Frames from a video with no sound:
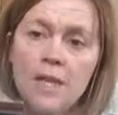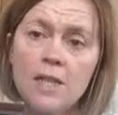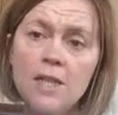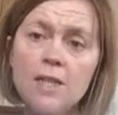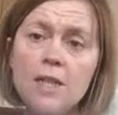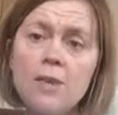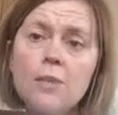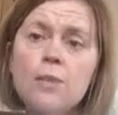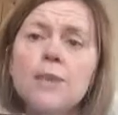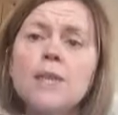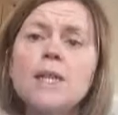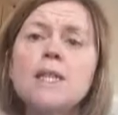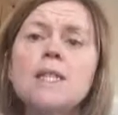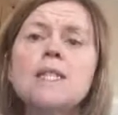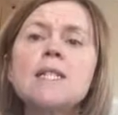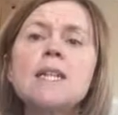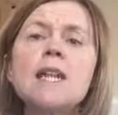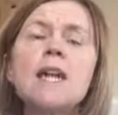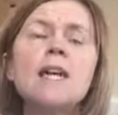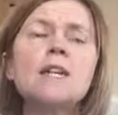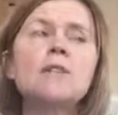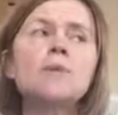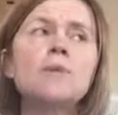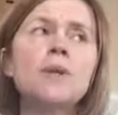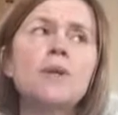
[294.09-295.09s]
So with this
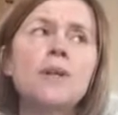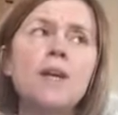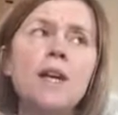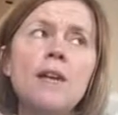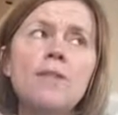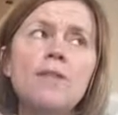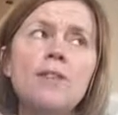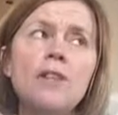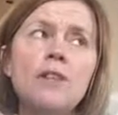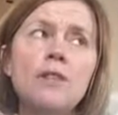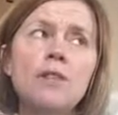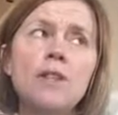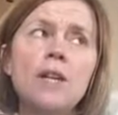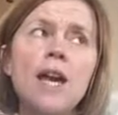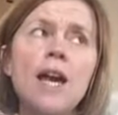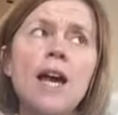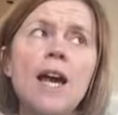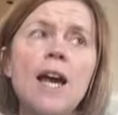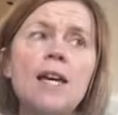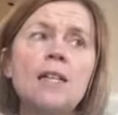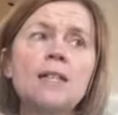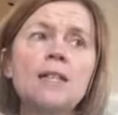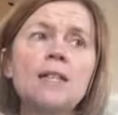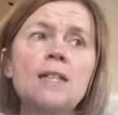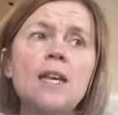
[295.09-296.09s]
slide, we're going to have a look
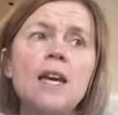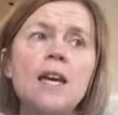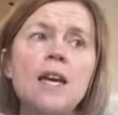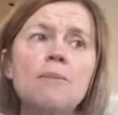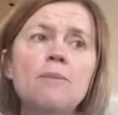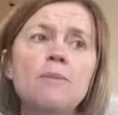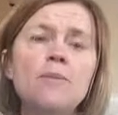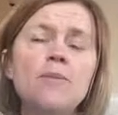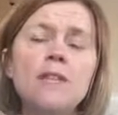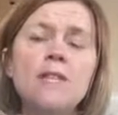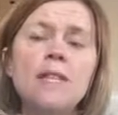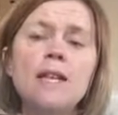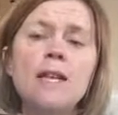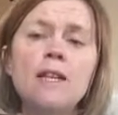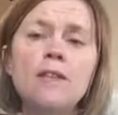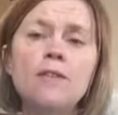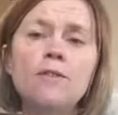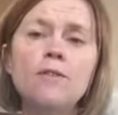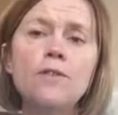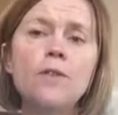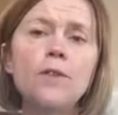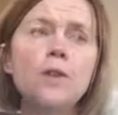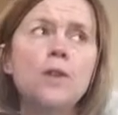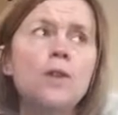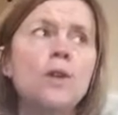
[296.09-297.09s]
at slide
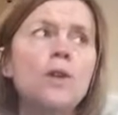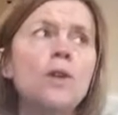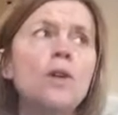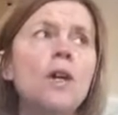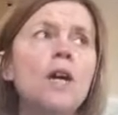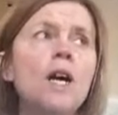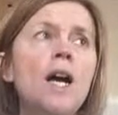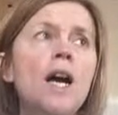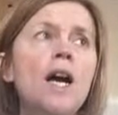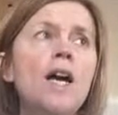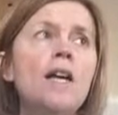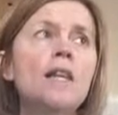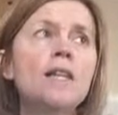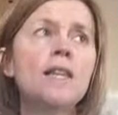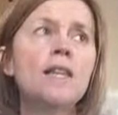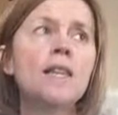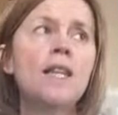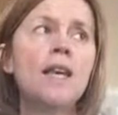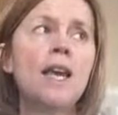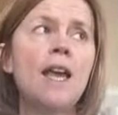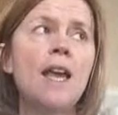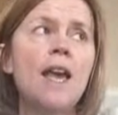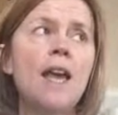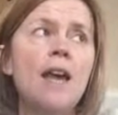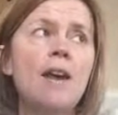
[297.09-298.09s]
4, at
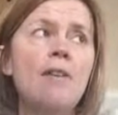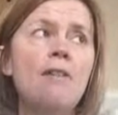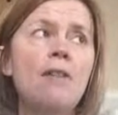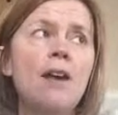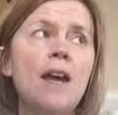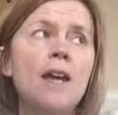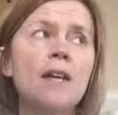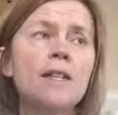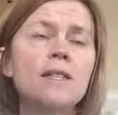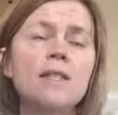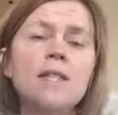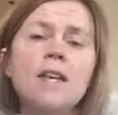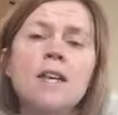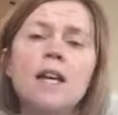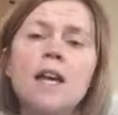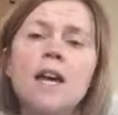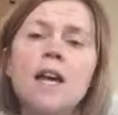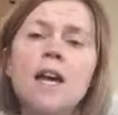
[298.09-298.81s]
the Care Act.